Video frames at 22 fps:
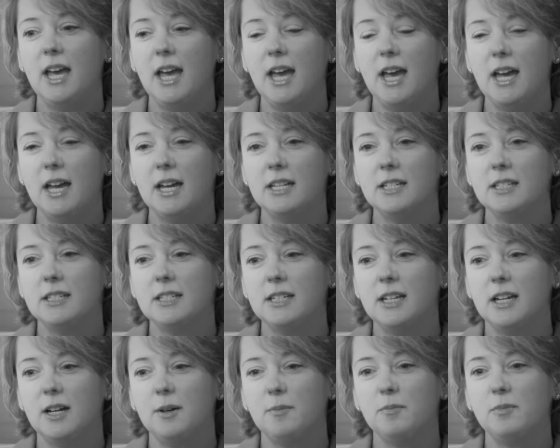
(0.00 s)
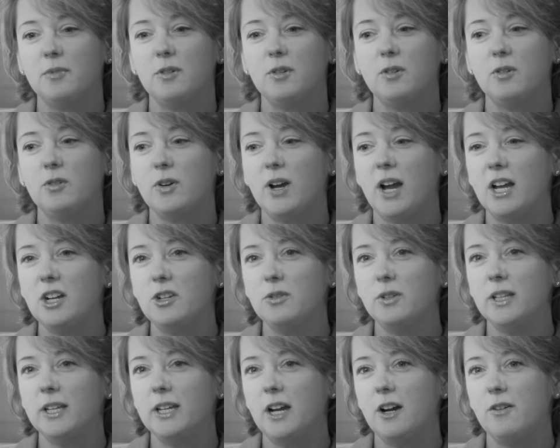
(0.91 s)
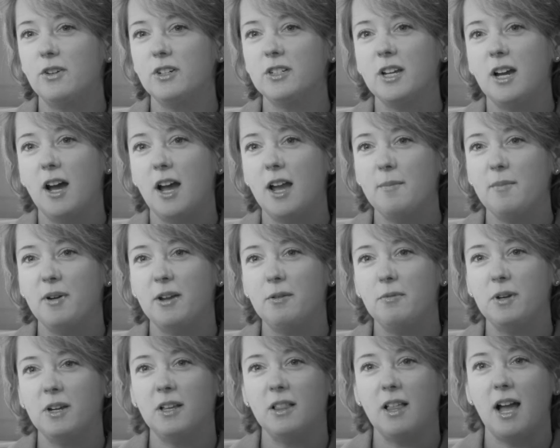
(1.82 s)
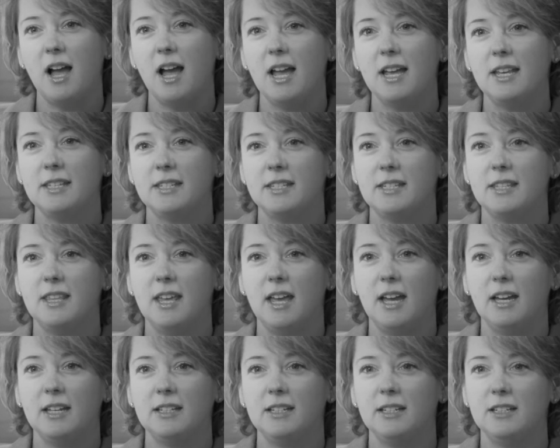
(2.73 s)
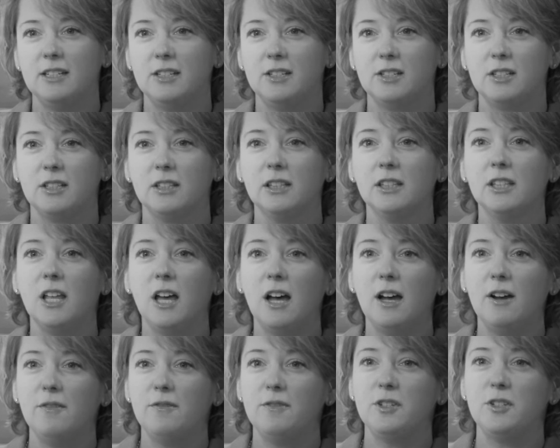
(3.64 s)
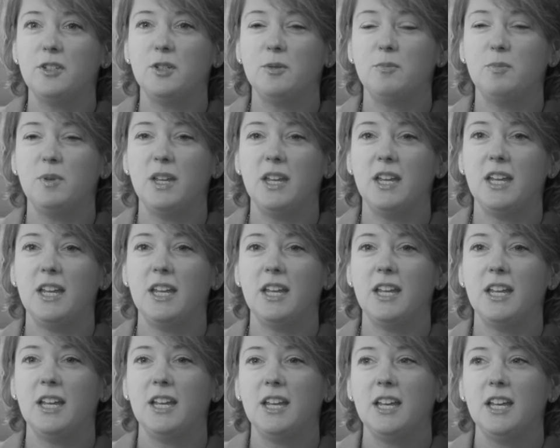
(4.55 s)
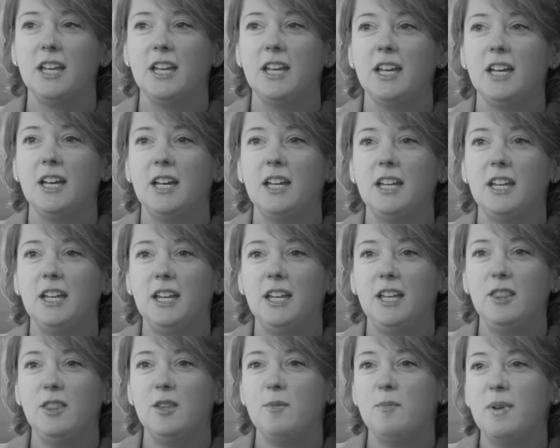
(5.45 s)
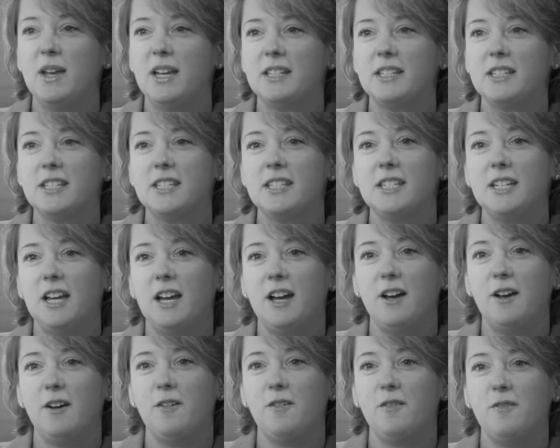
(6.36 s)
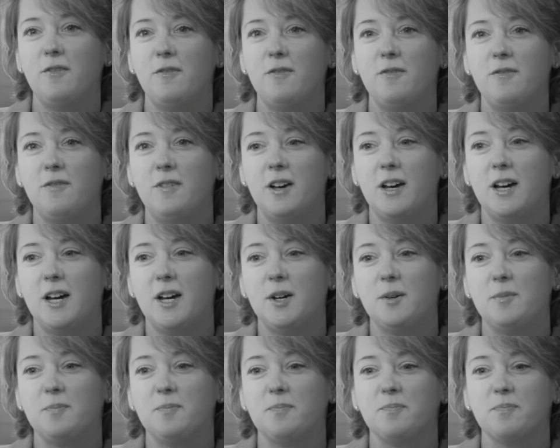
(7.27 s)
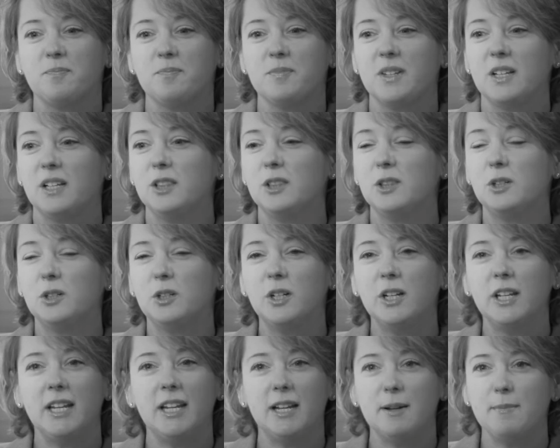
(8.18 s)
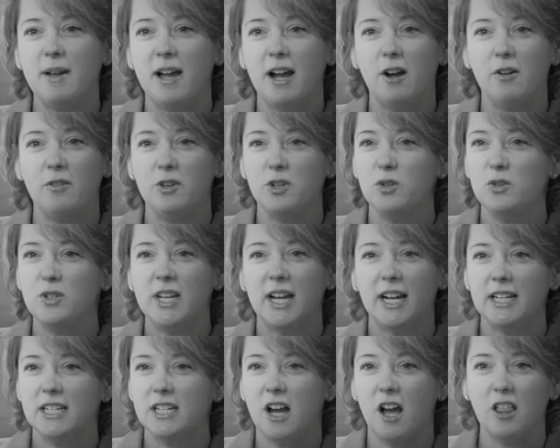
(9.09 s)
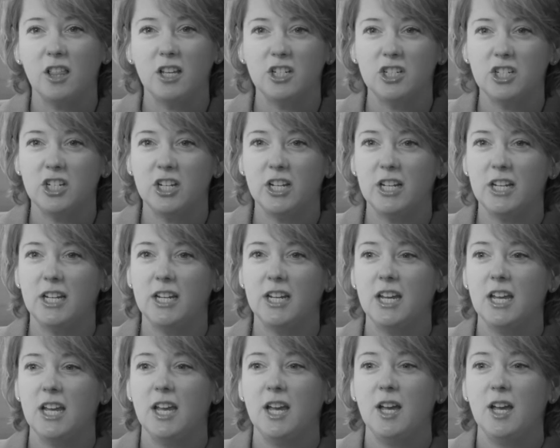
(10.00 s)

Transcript: And gradually over time, I realized that I just loved to be in the midst of learning about new technology,